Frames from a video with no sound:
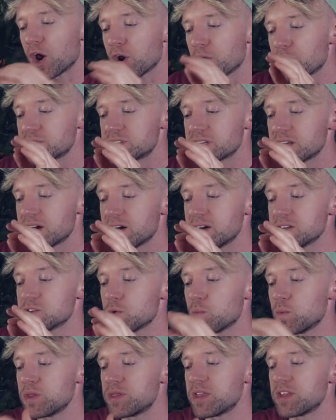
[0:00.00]
And obviously, guys,
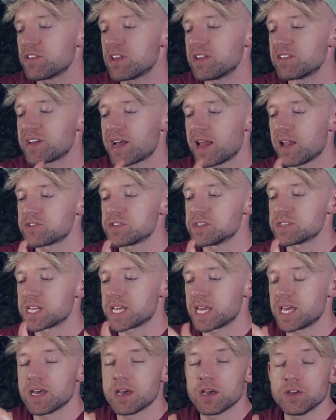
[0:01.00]
with this intelligence
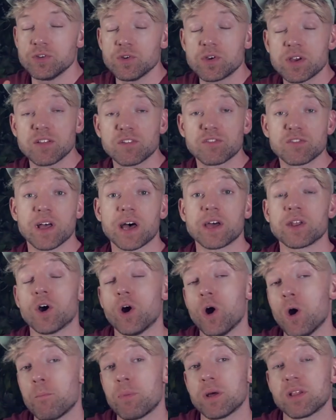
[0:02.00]
thing here, you can slide
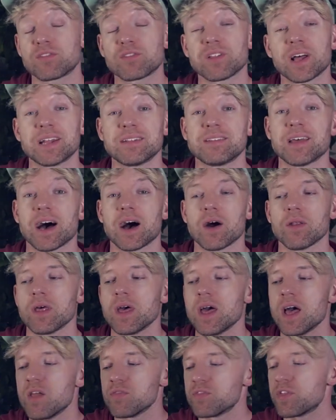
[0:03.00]
up and slide down
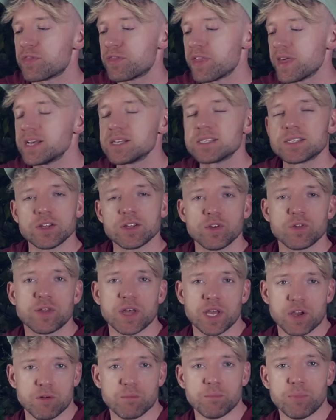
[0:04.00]
the things that you
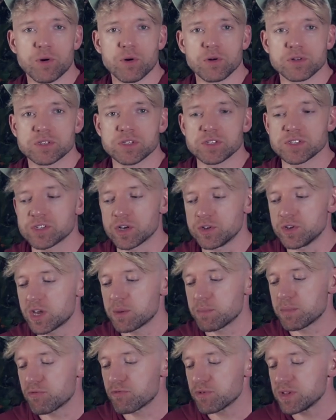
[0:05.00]
think are important. So you
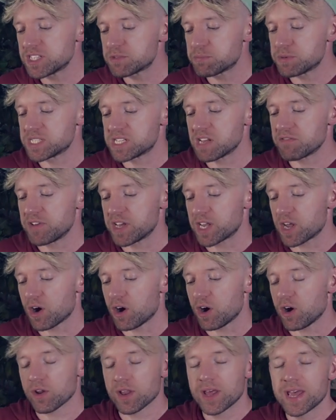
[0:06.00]
can be really specific
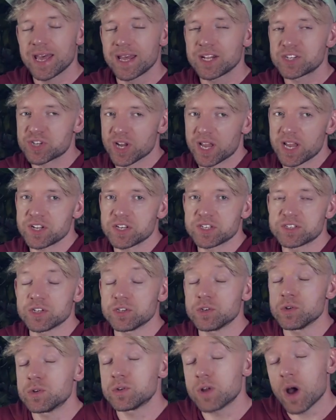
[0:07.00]
on changes
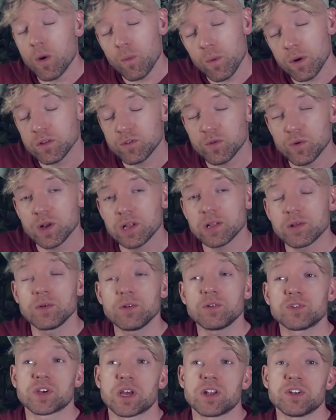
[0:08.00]
that you don't want to
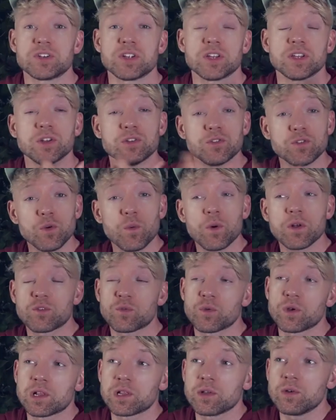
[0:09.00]
include, changes that you do want
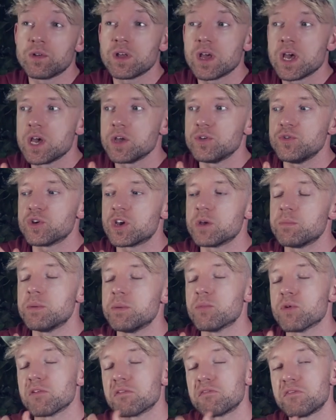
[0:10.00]
to include. You could be
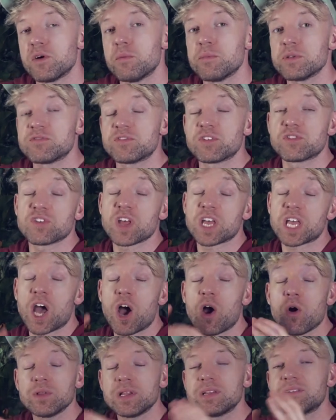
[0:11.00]
more affirmative to say,
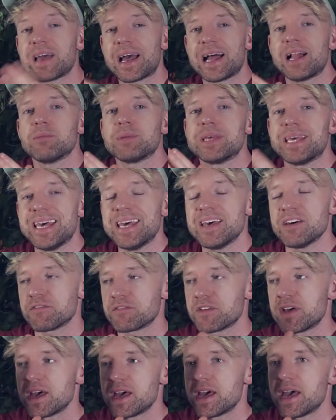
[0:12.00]
only tell me
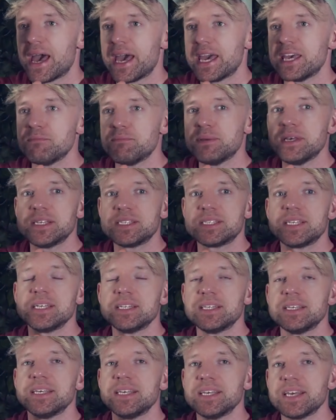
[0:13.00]
if A, B,
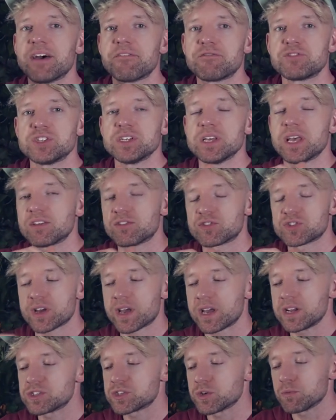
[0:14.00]
C, D, E, F, G has
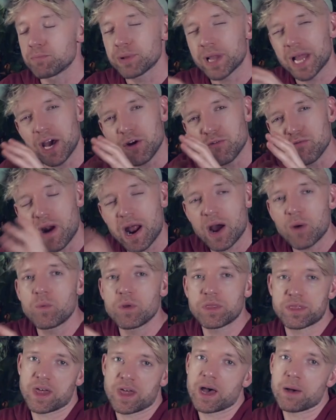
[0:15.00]
changed. So play around
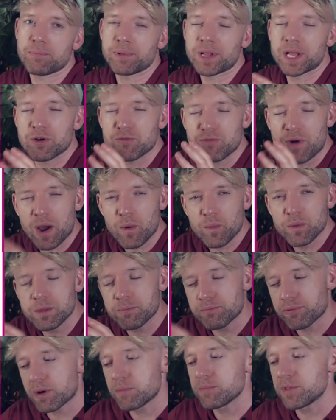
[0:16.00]
with that. Play around with
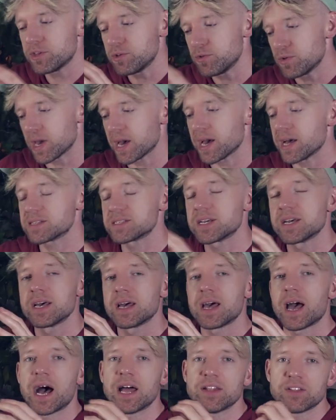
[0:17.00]
the prompt that you get
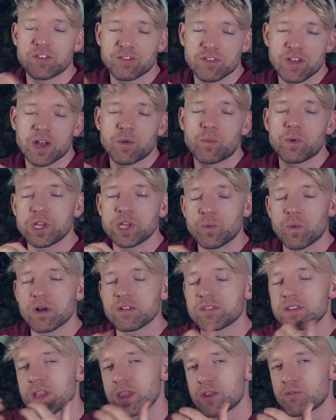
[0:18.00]
and decide what you
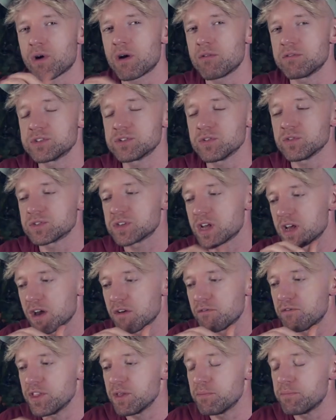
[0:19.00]
want to get the right results
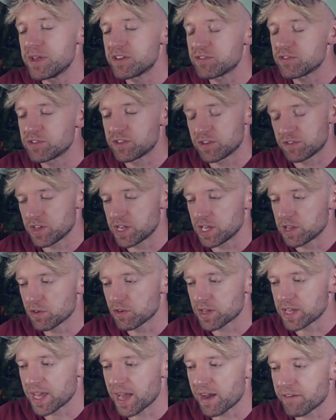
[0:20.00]
for the businesses that you're
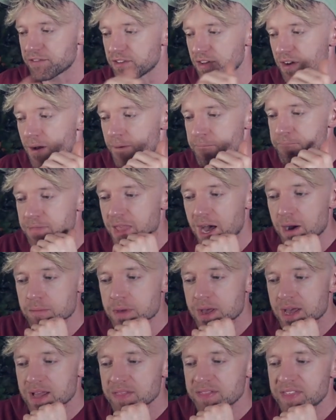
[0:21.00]
looking after. Now,
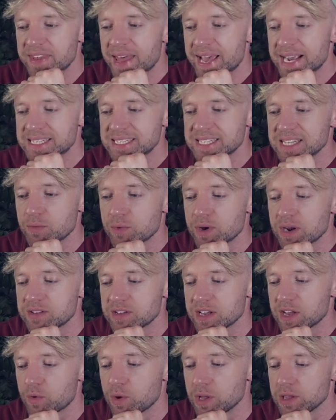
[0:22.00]
the next thing that we're going
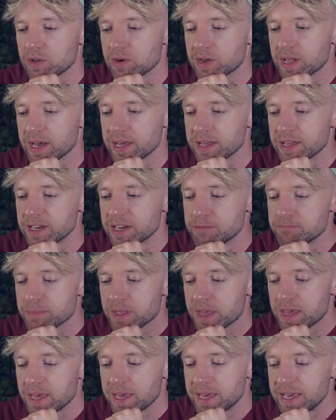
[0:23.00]
to take a quick look at here
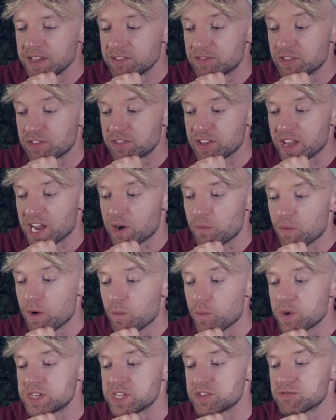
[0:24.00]
is the second
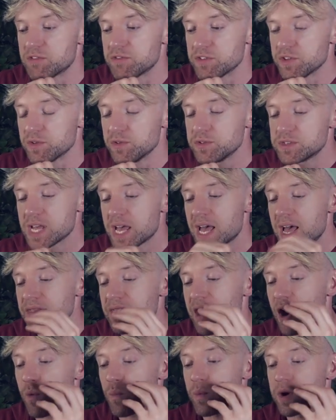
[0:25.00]
one, which is reviews.
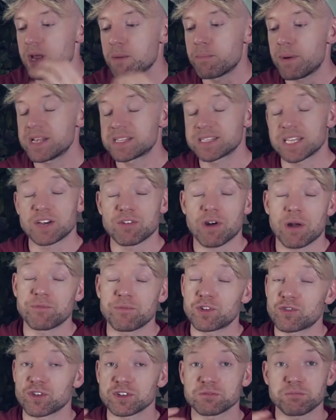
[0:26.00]
Now, we're going to basically grab
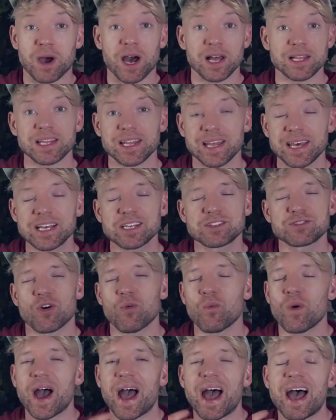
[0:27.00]
the Trustpilot links
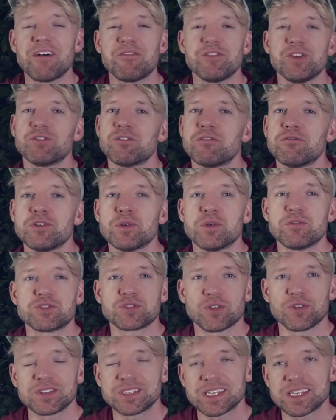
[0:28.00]
or whatever your review of
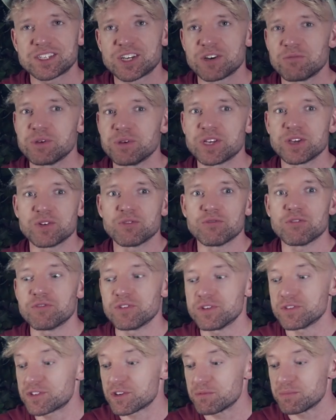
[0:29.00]
choice is. Could be Google
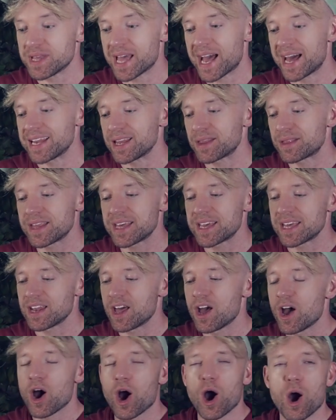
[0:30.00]
reviews, could be anything.
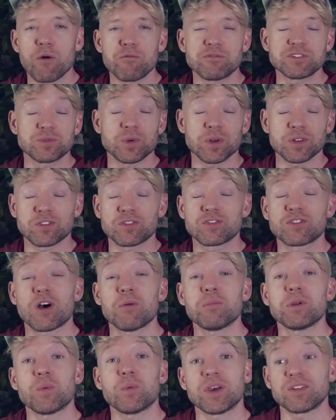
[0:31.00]
And obviously, we've got
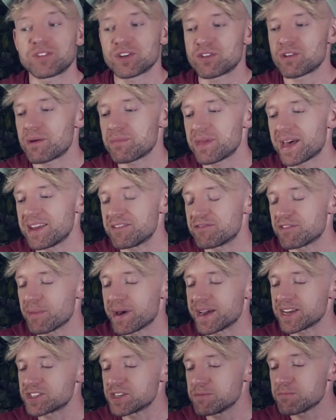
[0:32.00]
so many ways to grab that
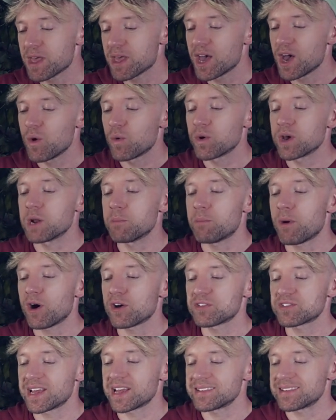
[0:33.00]
information. We're going to
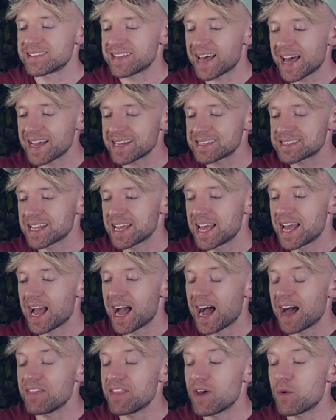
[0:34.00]
pass that into text,
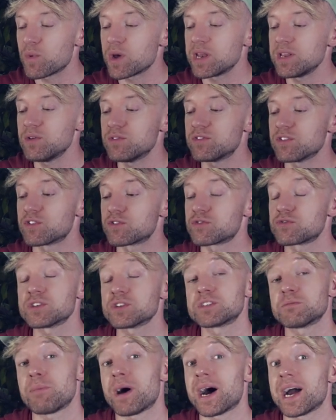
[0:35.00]
and then we're going to use this
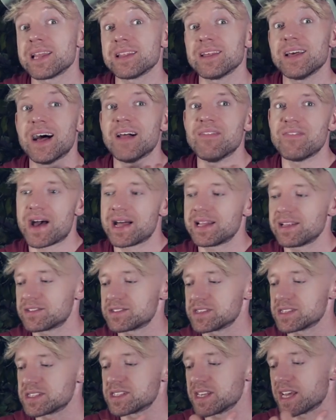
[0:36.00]
Trustpilot
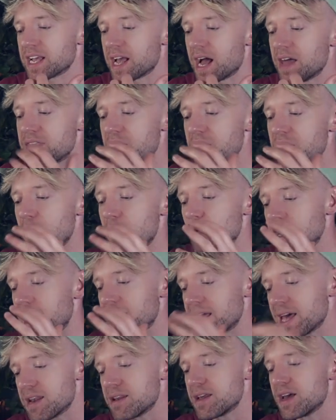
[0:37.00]
analysis thing. And then we're
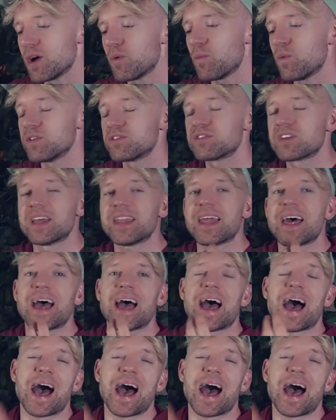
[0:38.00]
going to, once again,